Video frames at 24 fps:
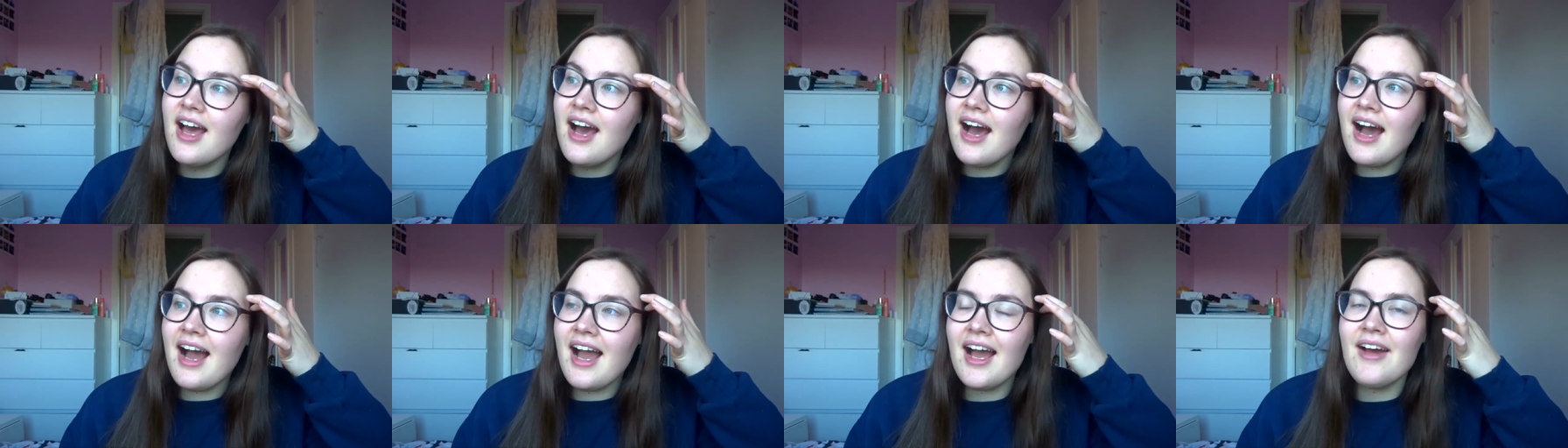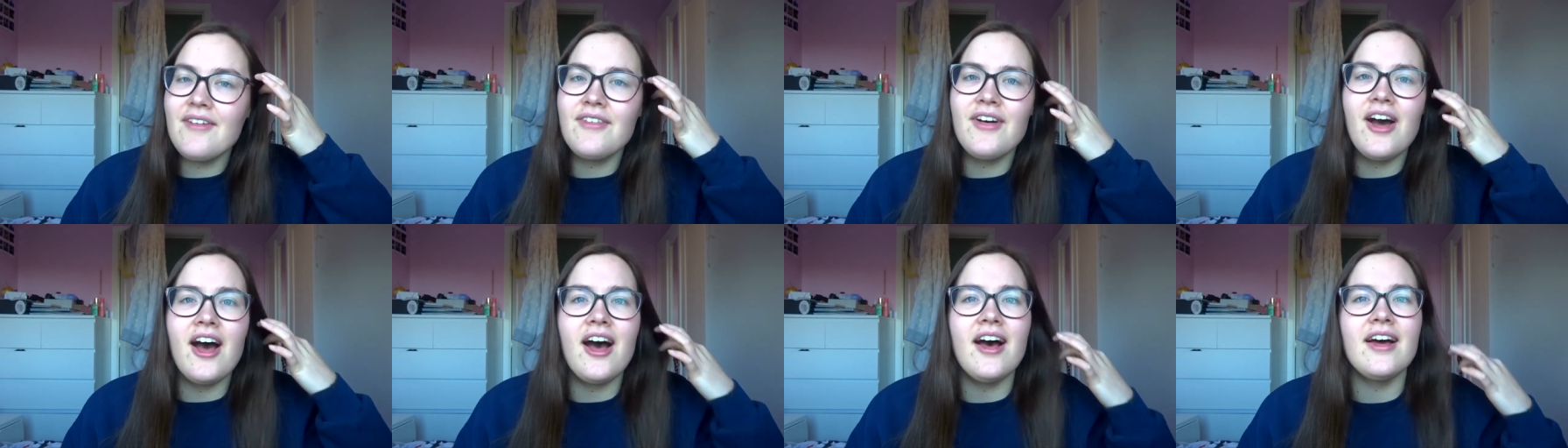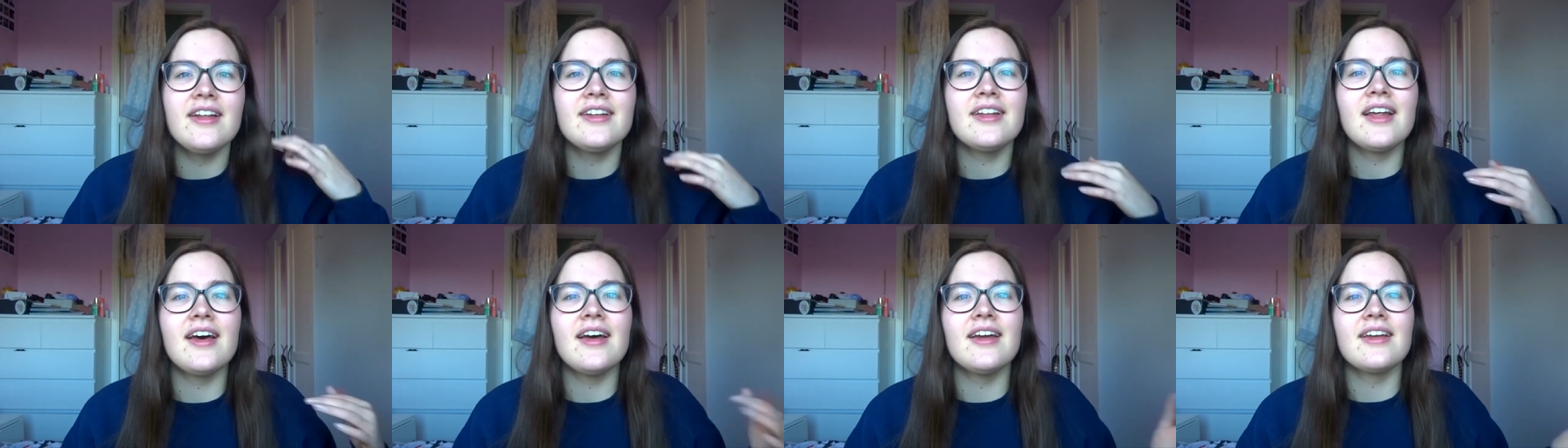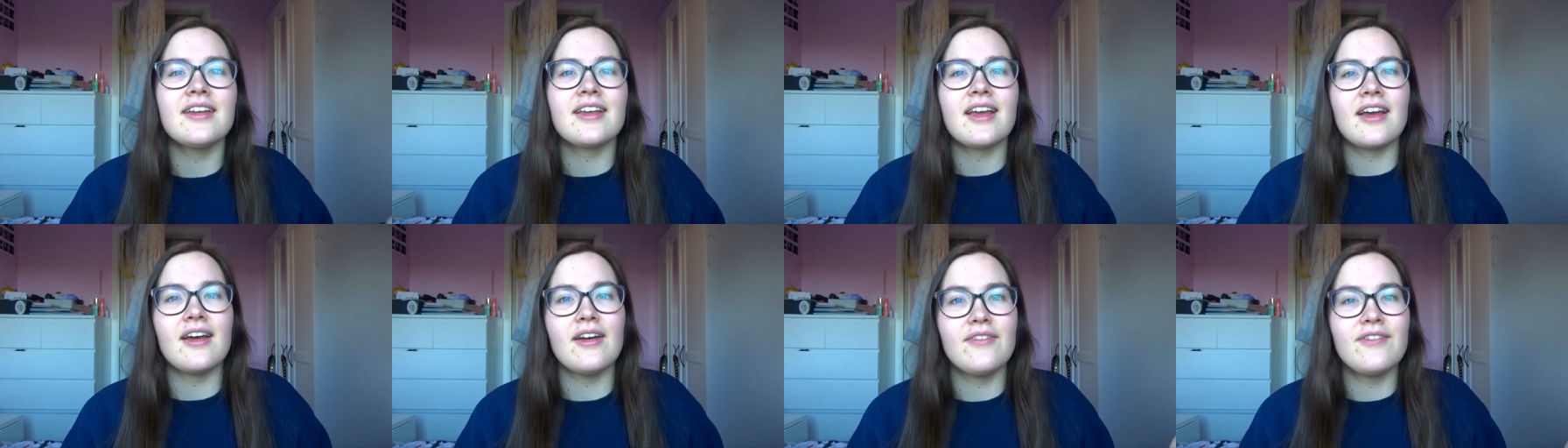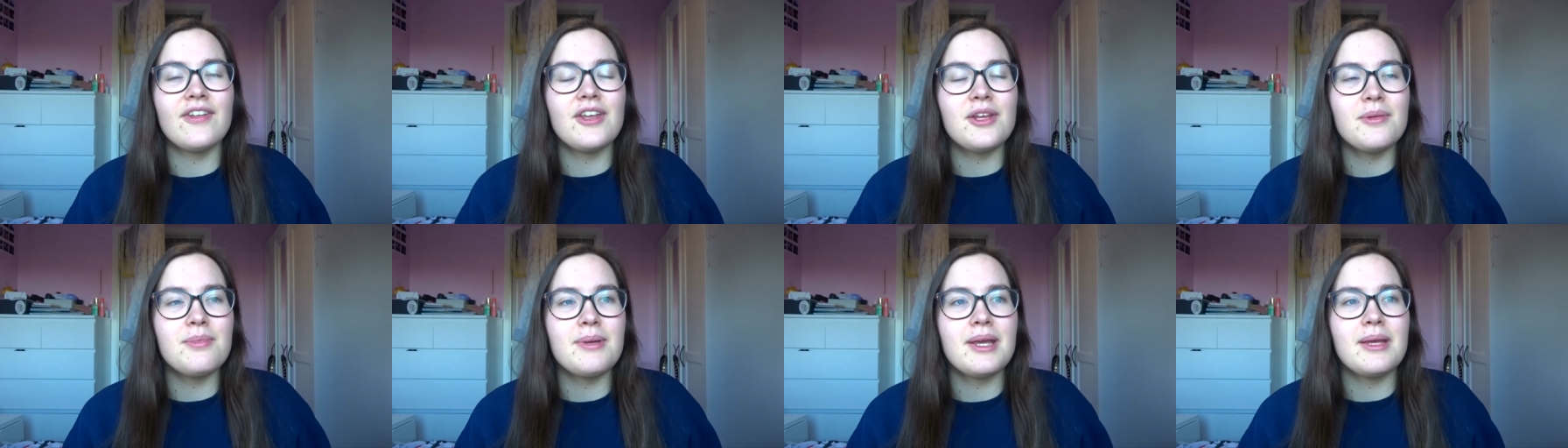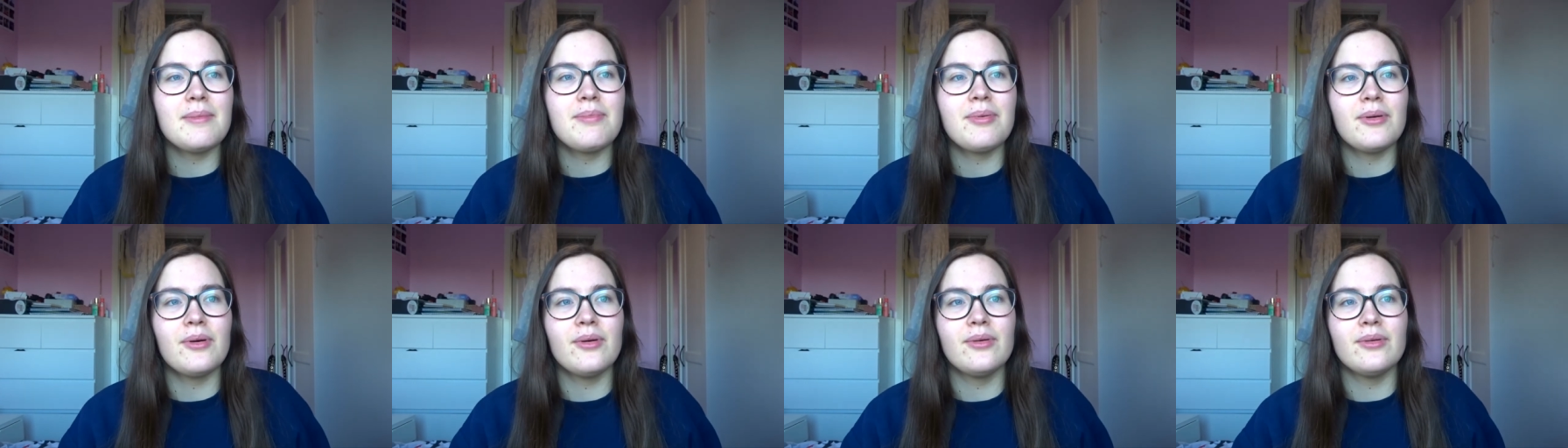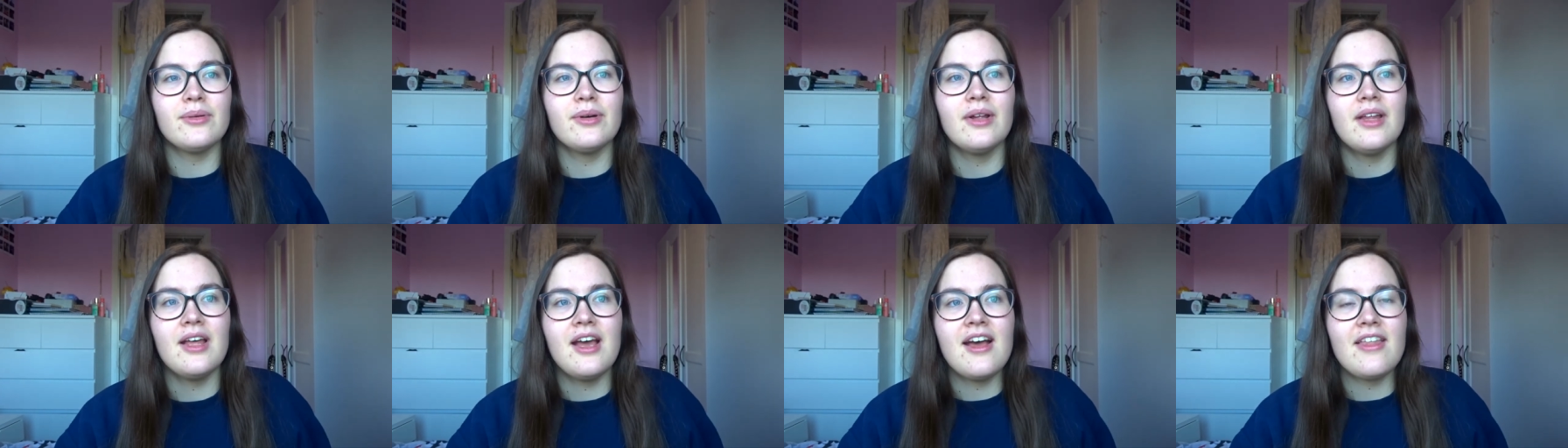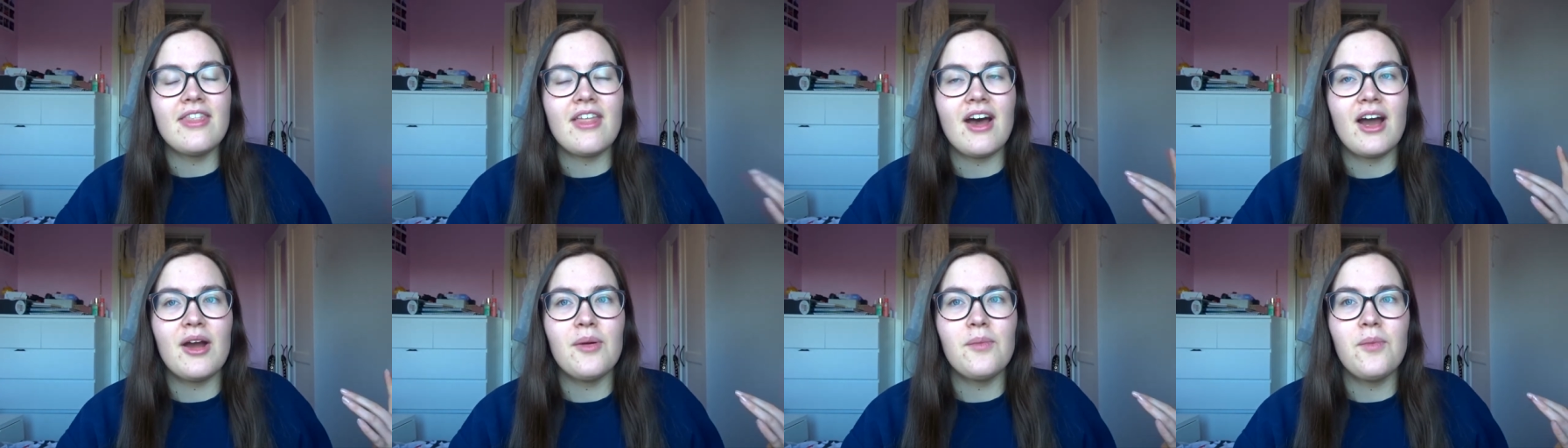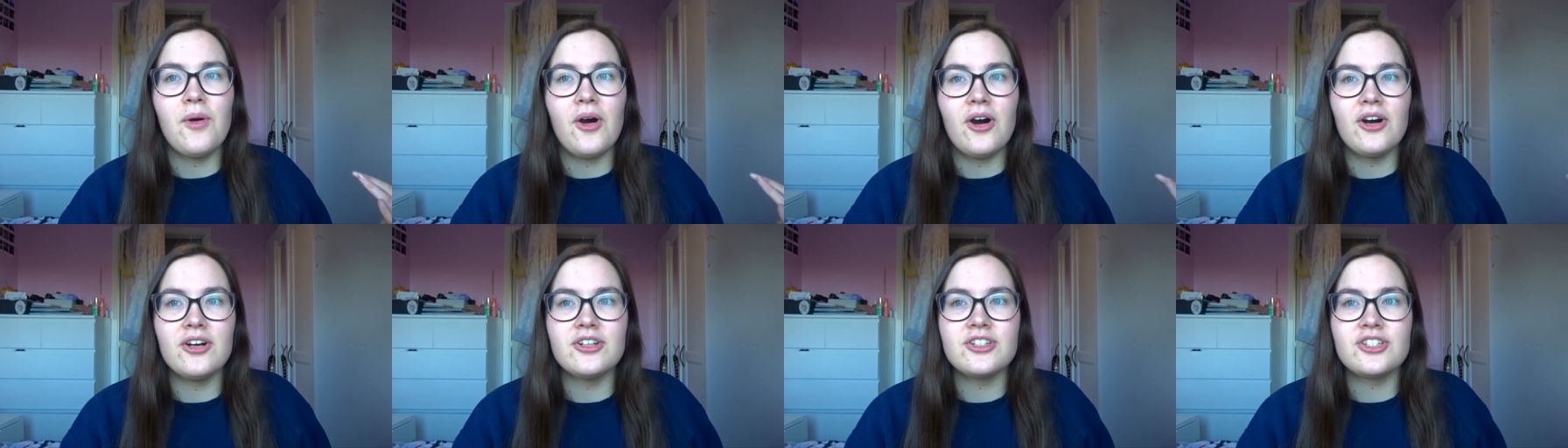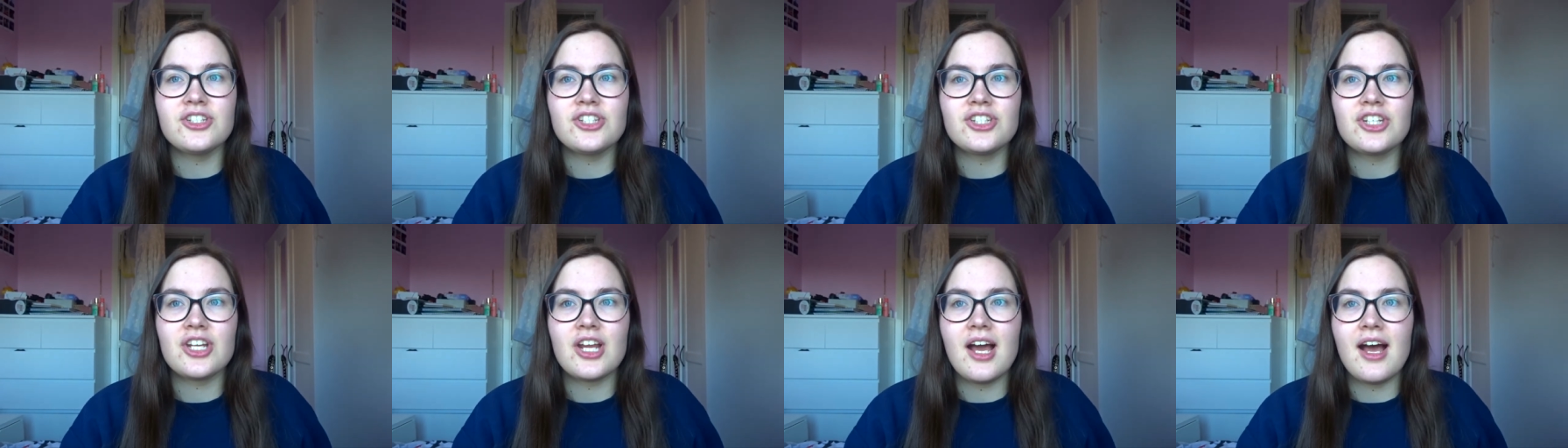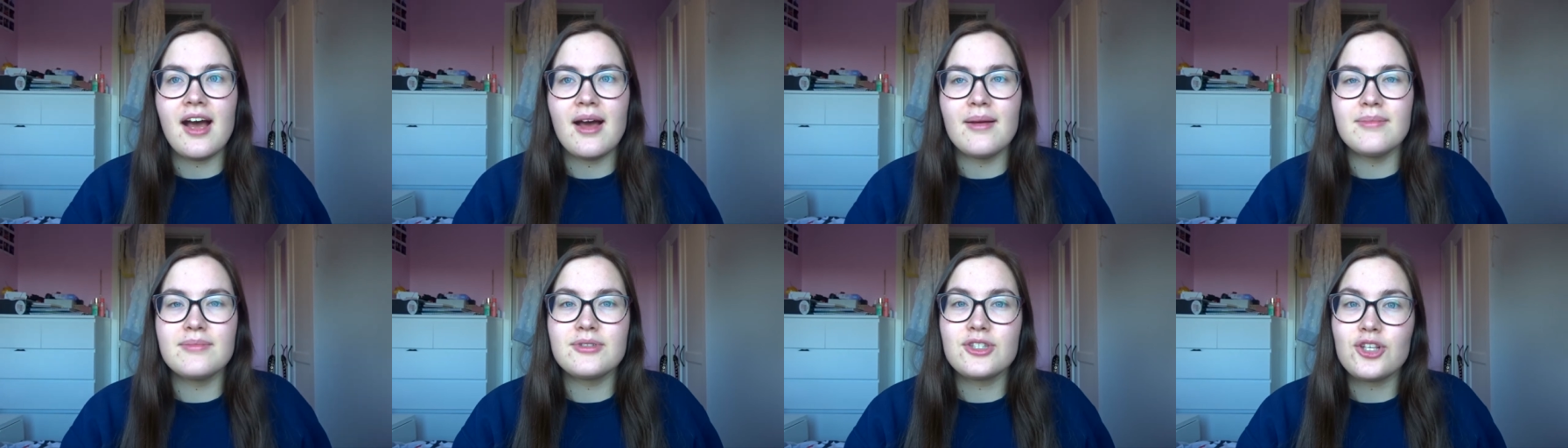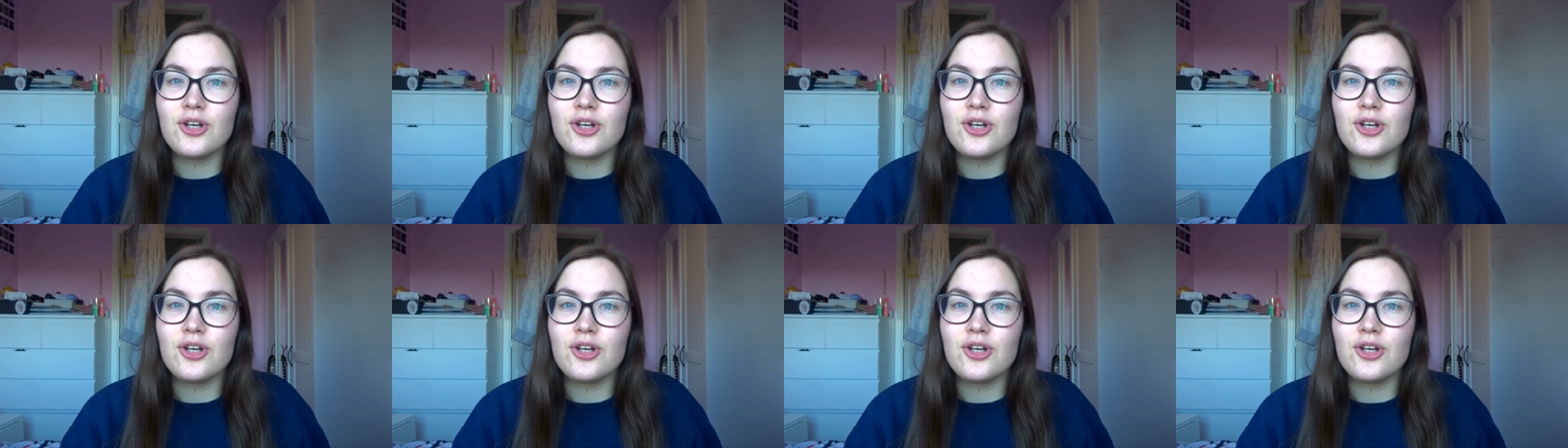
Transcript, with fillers: I have heard like a few people that I watch um,